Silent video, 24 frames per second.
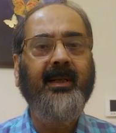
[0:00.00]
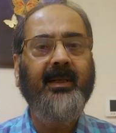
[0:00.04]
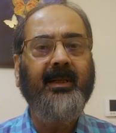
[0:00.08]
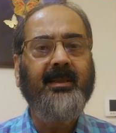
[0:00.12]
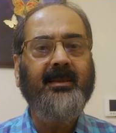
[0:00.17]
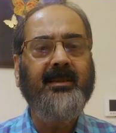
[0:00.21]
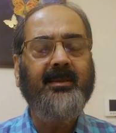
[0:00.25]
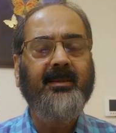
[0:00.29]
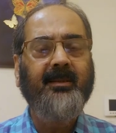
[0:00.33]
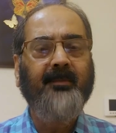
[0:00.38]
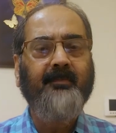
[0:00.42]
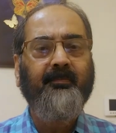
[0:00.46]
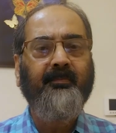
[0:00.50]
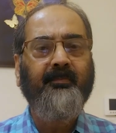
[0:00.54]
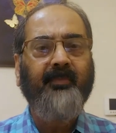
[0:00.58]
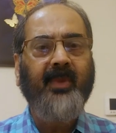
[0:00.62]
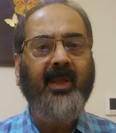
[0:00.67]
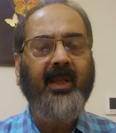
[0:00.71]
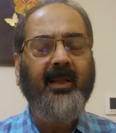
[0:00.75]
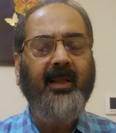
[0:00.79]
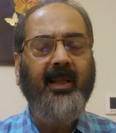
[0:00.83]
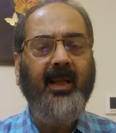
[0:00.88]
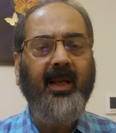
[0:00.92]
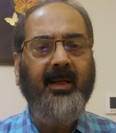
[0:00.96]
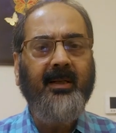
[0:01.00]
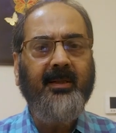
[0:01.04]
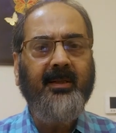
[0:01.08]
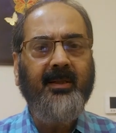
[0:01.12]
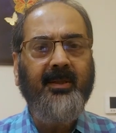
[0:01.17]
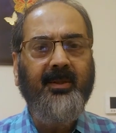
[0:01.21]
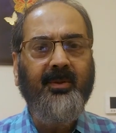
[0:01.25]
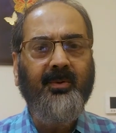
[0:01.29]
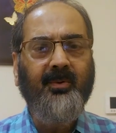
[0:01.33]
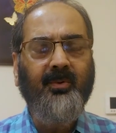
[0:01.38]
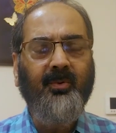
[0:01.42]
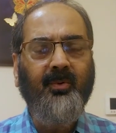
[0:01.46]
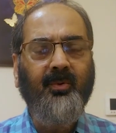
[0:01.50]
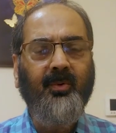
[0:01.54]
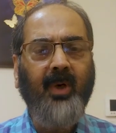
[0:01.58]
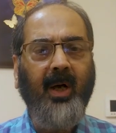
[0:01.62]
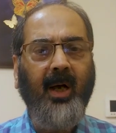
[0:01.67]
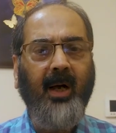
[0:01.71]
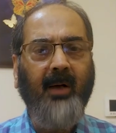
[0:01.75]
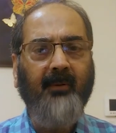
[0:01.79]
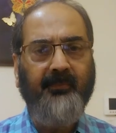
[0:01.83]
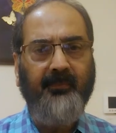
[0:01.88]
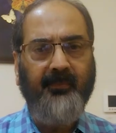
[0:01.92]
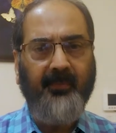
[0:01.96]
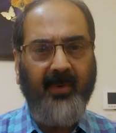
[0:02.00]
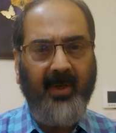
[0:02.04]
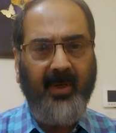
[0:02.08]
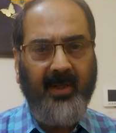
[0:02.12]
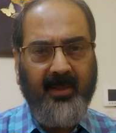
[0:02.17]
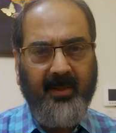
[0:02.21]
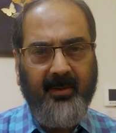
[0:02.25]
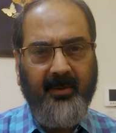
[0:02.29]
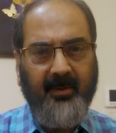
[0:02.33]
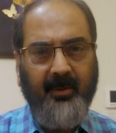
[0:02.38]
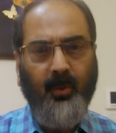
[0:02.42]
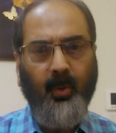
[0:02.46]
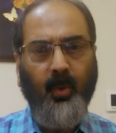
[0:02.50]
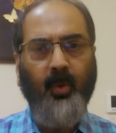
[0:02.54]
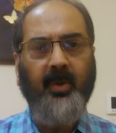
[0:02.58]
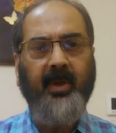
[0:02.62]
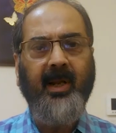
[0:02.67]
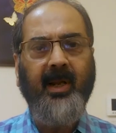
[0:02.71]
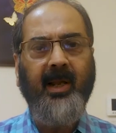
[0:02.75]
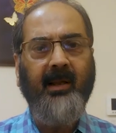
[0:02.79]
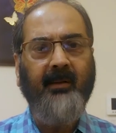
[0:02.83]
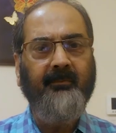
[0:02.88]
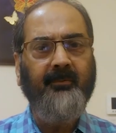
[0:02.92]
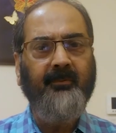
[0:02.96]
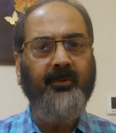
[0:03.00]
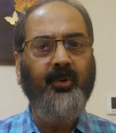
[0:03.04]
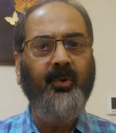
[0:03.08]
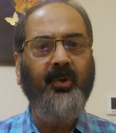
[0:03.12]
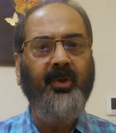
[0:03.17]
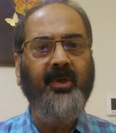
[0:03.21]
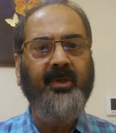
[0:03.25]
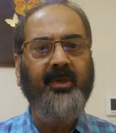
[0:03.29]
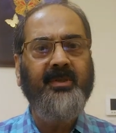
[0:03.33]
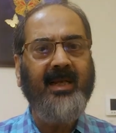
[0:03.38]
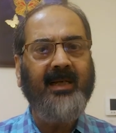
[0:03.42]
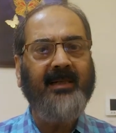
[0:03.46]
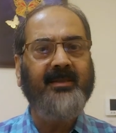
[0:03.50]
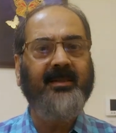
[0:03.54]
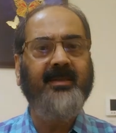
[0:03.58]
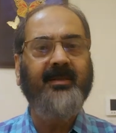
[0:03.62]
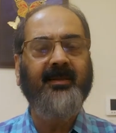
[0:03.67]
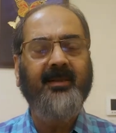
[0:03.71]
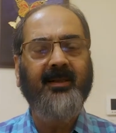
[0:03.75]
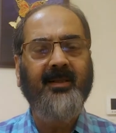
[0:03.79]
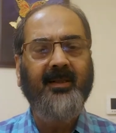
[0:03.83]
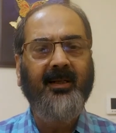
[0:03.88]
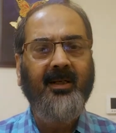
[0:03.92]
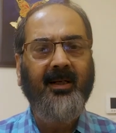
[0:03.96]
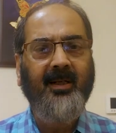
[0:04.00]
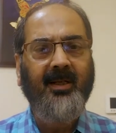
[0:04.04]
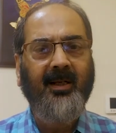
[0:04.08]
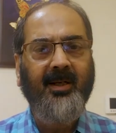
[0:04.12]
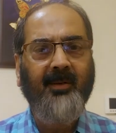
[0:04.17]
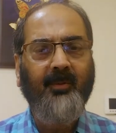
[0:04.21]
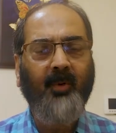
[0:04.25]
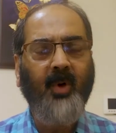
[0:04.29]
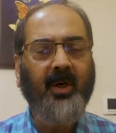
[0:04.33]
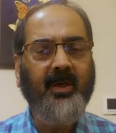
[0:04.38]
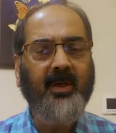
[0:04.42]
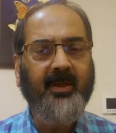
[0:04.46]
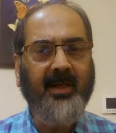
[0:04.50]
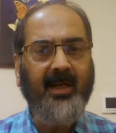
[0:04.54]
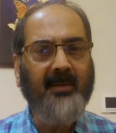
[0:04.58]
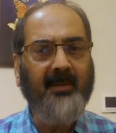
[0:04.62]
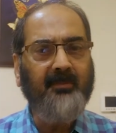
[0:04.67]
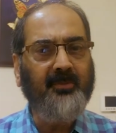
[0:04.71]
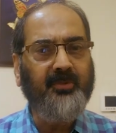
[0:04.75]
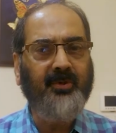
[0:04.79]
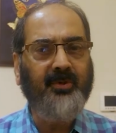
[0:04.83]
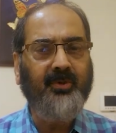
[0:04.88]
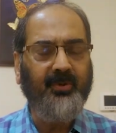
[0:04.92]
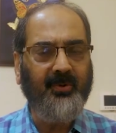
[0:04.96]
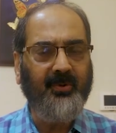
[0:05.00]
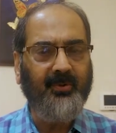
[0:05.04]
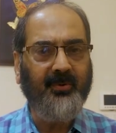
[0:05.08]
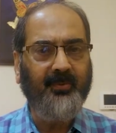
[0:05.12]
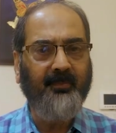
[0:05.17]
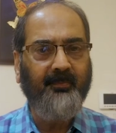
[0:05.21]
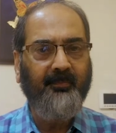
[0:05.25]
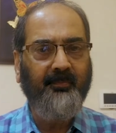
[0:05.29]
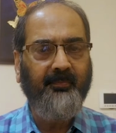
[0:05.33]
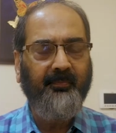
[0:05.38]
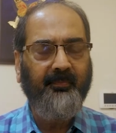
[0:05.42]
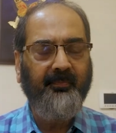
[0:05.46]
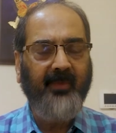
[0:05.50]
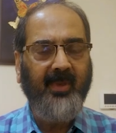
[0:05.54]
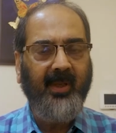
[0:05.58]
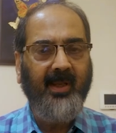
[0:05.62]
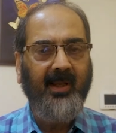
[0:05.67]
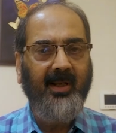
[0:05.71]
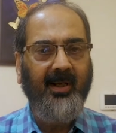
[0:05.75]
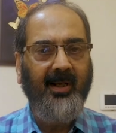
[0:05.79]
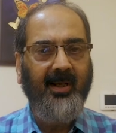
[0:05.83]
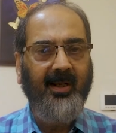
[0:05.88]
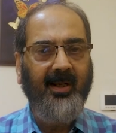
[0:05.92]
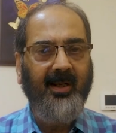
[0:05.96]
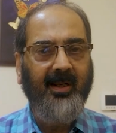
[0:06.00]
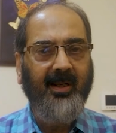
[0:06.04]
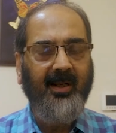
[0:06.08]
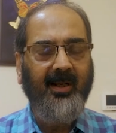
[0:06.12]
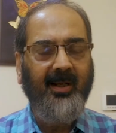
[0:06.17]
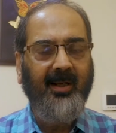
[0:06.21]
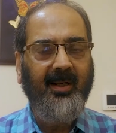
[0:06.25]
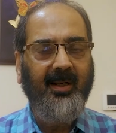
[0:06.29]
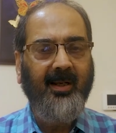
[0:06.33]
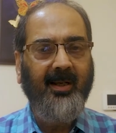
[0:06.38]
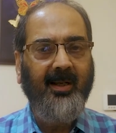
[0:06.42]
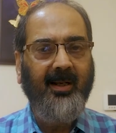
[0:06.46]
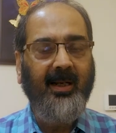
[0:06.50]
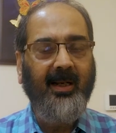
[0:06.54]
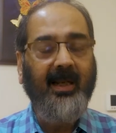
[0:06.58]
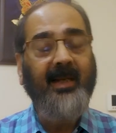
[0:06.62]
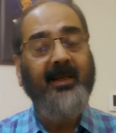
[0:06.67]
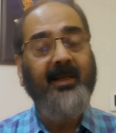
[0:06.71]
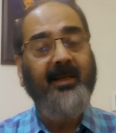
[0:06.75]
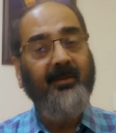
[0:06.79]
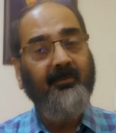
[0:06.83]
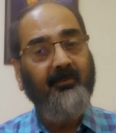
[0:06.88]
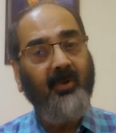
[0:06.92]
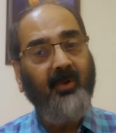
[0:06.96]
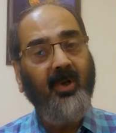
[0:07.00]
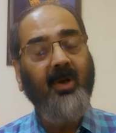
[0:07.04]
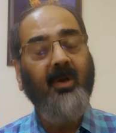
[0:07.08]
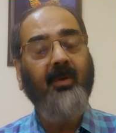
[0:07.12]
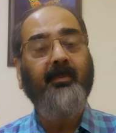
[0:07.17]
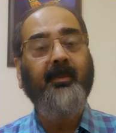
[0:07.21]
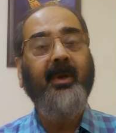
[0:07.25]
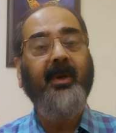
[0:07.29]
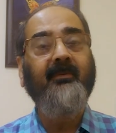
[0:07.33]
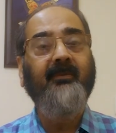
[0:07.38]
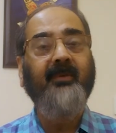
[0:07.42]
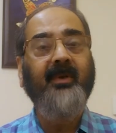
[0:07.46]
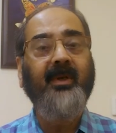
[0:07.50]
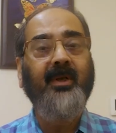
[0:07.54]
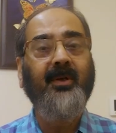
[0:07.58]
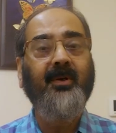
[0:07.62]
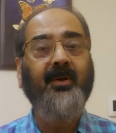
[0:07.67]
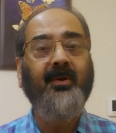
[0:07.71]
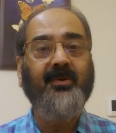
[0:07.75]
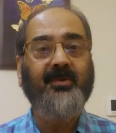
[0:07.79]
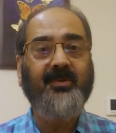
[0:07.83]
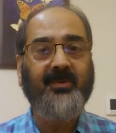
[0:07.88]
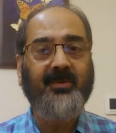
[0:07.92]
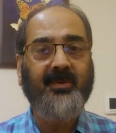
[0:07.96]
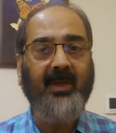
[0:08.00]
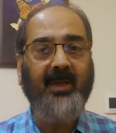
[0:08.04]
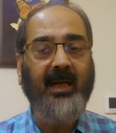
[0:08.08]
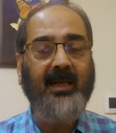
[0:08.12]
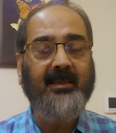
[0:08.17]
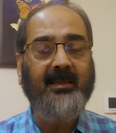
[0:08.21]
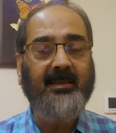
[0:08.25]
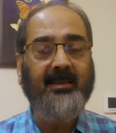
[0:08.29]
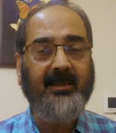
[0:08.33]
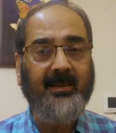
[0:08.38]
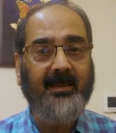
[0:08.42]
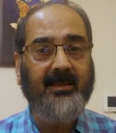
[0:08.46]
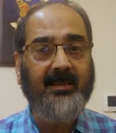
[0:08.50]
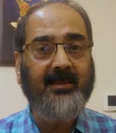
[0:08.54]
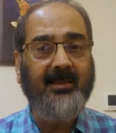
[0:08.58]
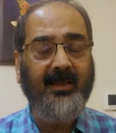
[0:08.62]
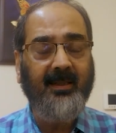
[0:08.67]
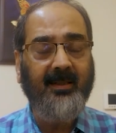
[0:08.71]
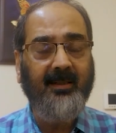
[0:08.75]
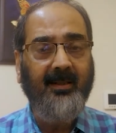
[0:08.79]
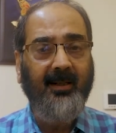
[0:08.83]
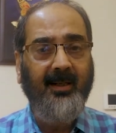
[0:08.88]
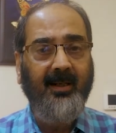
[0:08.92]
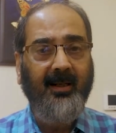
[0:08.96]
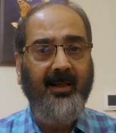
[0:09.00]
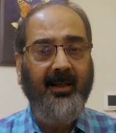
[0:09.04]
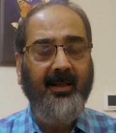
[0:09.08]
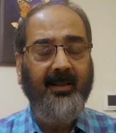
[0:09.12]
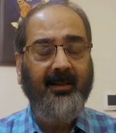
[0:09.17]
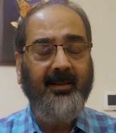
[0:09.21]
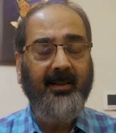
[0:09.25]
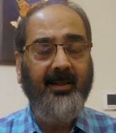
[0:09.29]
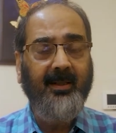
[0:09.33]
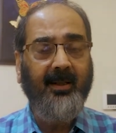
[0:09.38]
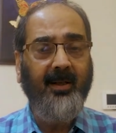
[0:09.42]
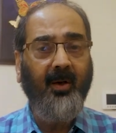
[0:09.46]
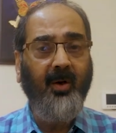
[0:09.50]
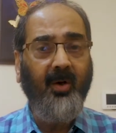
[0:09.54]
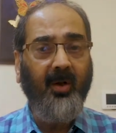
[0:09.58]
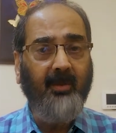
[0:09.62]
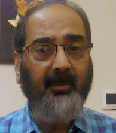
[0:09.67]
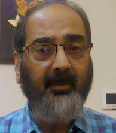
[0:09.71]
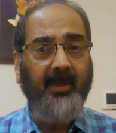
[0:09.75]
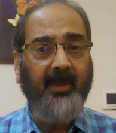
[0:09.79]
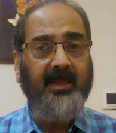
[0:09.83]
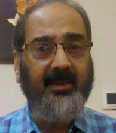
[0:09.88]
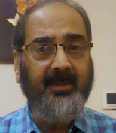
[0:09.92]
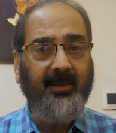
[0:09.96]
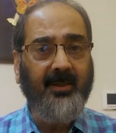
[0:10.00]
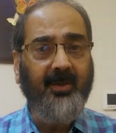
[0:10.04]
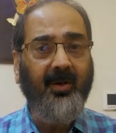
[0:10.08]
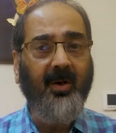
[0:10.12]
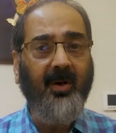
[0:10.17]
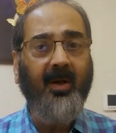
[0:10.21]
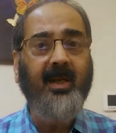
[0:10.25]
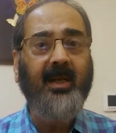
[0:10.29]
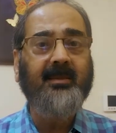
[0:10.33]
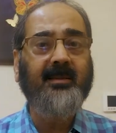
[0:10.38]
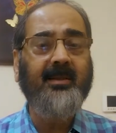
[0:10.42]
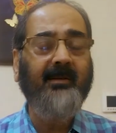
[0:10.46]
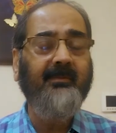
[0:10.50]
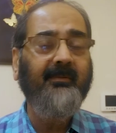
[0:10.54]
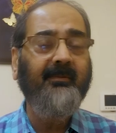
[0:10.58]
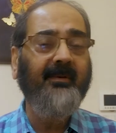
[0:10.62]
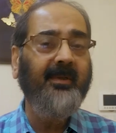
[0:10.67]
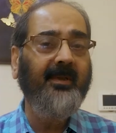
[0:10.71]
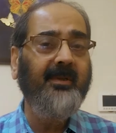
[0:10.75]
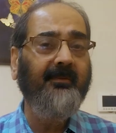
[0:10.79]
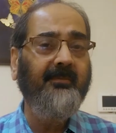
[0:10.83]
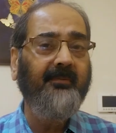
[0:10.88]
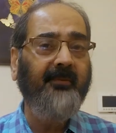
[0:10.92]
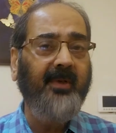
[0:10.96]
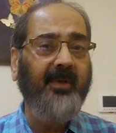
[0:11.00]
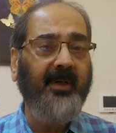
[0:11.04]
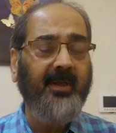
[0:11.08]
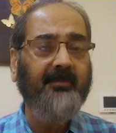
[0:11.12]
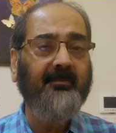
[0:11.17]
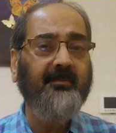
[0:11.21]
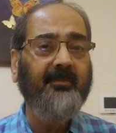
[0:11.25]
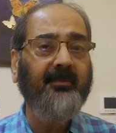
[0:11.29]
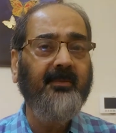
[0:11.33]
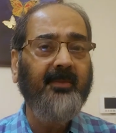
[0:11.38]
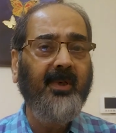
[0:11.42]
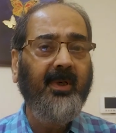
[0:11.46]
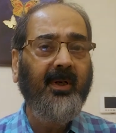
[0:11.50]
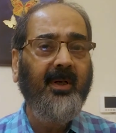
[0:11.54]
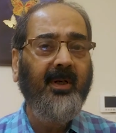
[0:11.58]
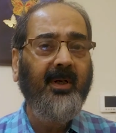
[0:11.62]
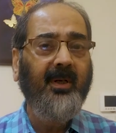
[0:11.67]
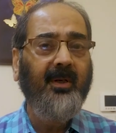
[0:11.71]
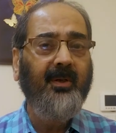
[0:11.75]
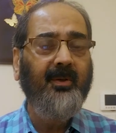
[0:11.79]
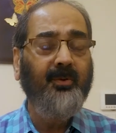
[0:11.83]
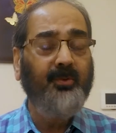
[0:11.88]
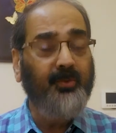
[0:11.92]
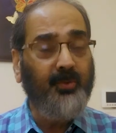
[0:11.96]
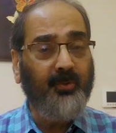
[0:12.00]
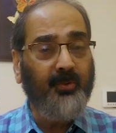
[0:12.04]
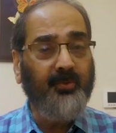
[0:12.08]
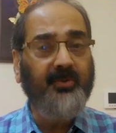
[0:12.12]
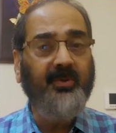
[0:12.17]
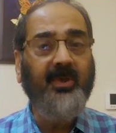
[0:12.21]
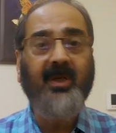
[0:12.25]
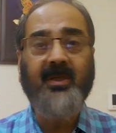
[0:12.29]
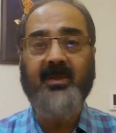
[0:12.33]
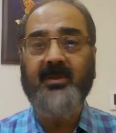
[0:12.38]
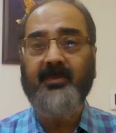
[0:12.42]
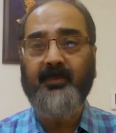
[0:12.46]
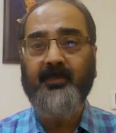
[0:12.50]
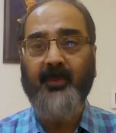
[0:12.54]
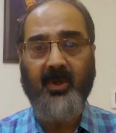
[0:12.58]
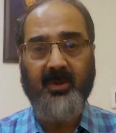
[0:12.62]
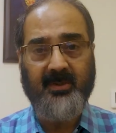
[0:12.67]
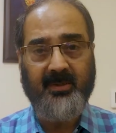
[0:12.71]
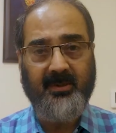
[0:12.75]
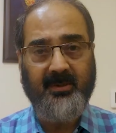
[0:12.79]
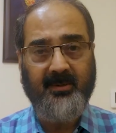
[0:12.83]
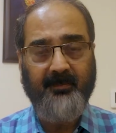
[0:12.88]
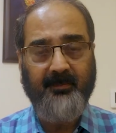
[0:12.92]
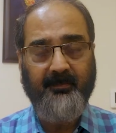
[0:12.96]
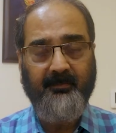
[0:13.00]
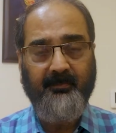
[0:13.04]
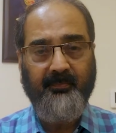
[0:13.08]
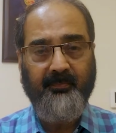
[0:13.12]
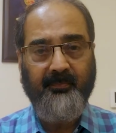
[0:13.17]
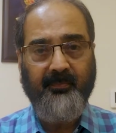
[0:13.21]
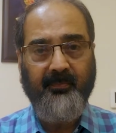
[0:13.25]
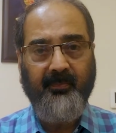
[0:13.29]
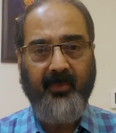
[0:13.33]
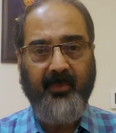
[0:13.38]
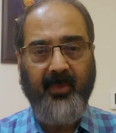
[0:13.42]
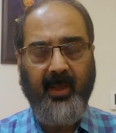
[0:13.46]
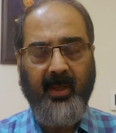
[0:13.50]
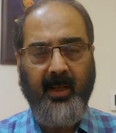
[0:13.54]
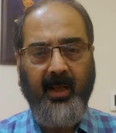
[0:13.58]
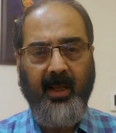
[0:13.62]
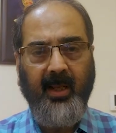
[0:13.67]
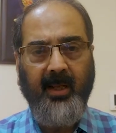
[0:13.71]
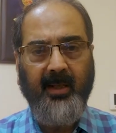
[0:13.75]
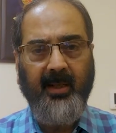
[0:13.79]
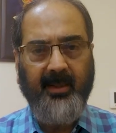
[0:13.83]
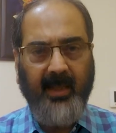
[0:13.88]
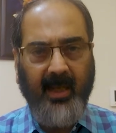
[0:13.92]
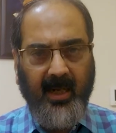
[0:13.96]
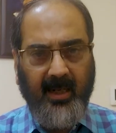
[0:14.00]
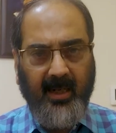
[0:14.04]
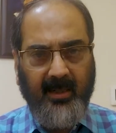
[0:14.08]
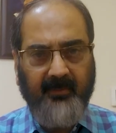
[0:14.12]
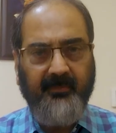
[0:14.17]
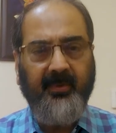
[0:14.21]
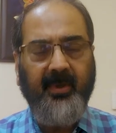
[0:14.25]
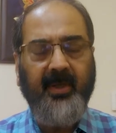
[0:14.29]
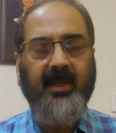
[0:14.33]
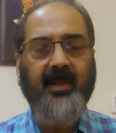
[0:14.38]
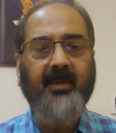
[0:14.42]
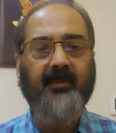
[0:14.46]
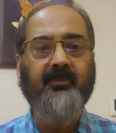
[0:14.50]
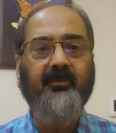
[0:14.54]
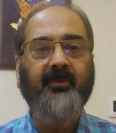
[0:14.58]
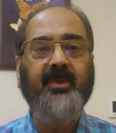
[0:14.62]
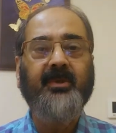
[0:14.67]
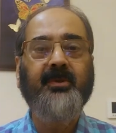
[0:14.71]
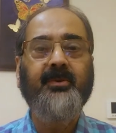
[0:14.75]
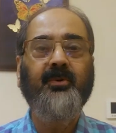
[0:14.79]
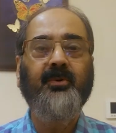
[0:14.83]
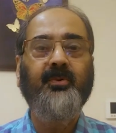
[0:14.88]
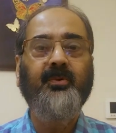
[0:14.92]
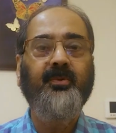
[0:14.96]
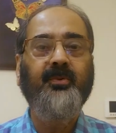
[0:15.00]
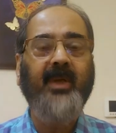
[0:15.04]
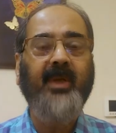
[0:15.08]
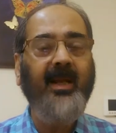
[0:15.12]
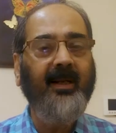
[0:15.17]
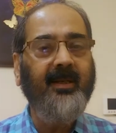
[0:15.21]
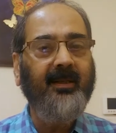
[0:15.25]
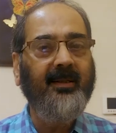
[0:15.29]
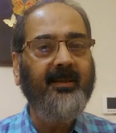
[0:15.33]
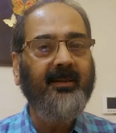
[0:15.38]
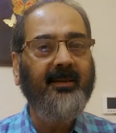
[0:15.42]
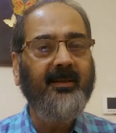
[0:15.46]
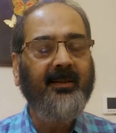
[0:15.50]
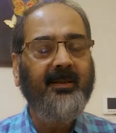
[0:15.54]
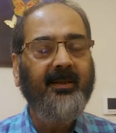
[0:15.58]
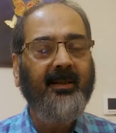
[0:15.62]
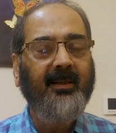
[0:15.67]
thing is that you upfront don't have to reject what comes to you. Like in one of my videos, I had suggested the Almighty God has given the freedom to choose the response. And that freedom which you take